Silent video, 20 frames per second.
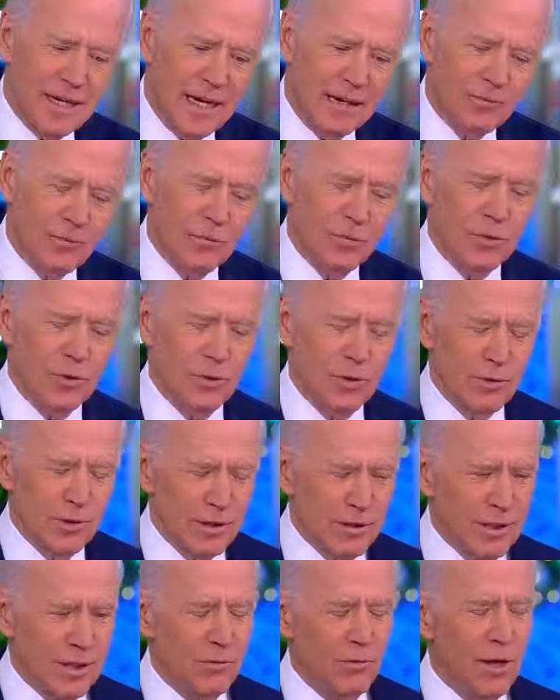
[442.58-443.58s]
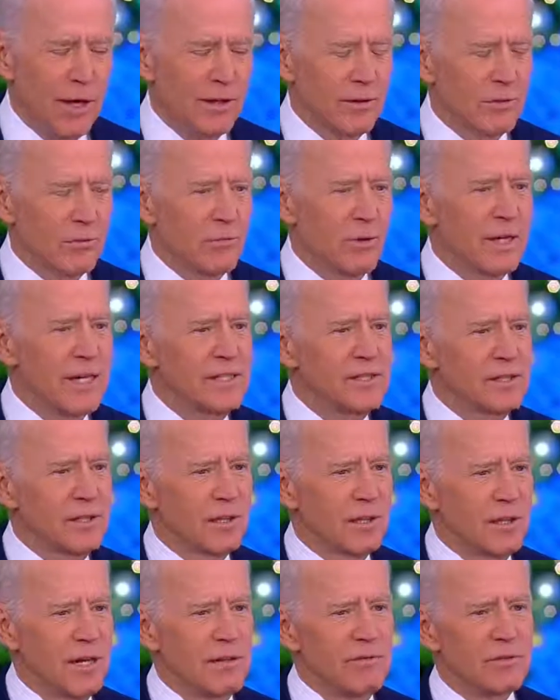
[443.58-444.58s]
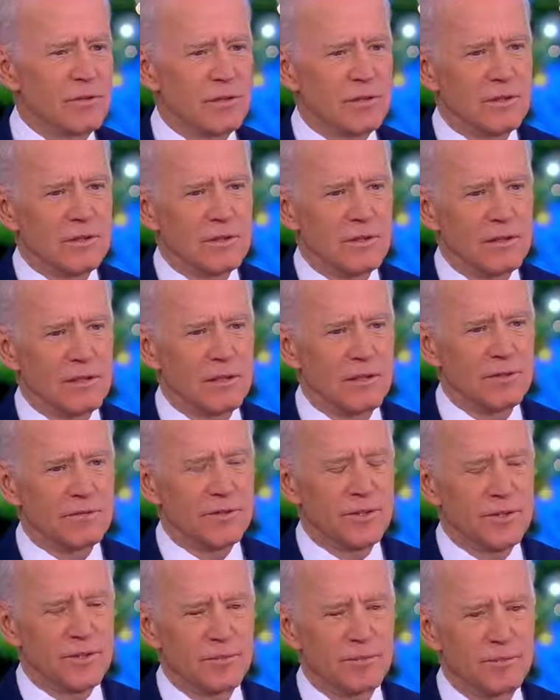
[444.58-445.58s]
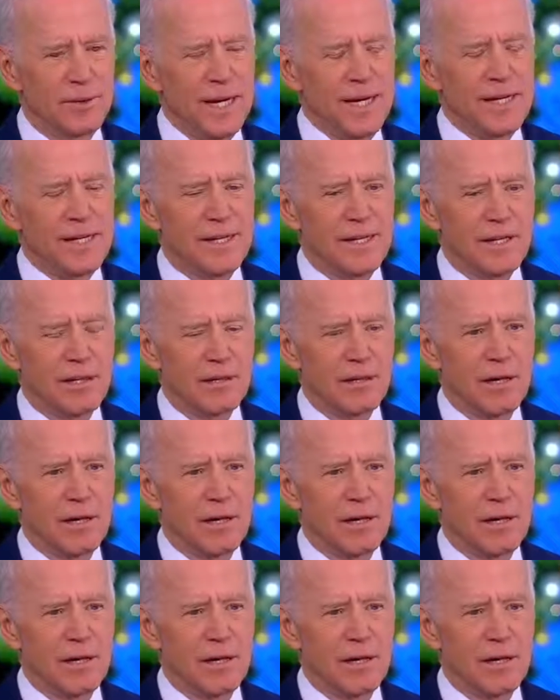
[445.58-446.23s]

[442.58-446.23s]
really want to raise the level yeah. of the debate here.